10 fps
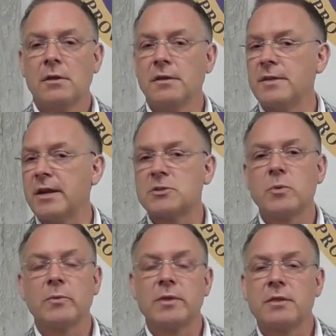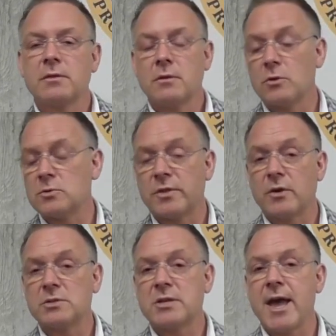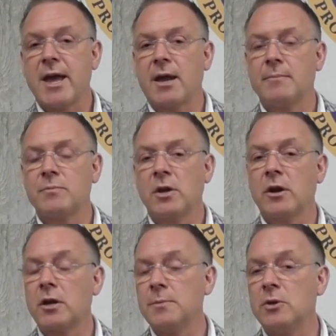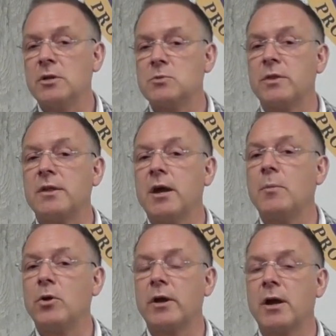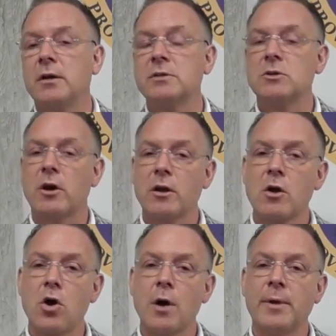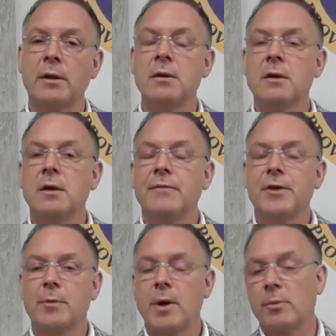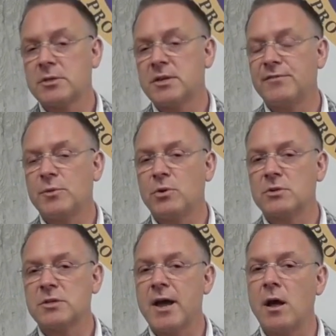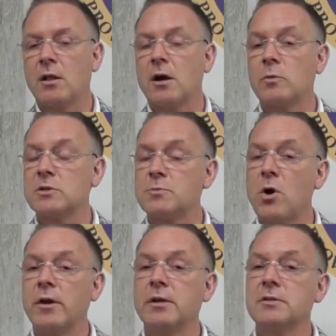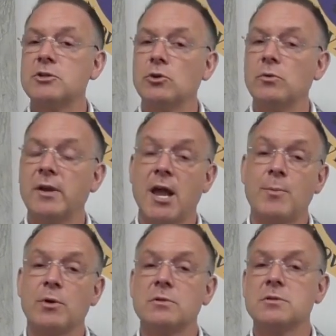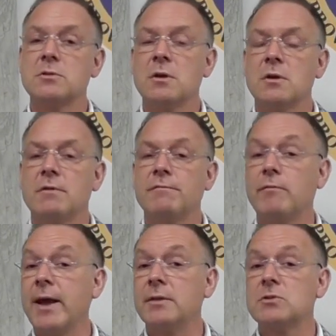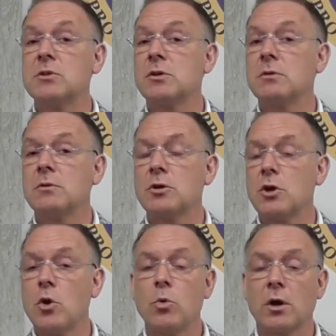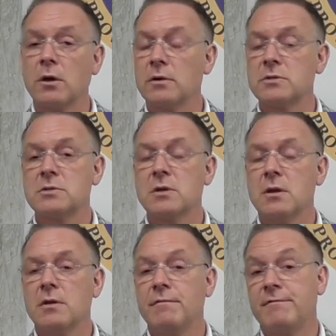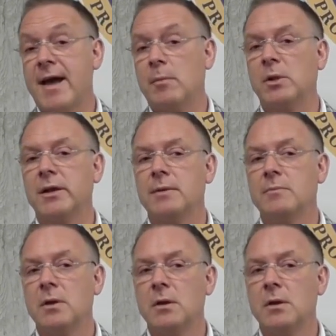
I think the next one with, goes without saying. In our communities within Alberta, it is not uncommon that our public safety personnel are responding to neighbors, friends, coworkers, family.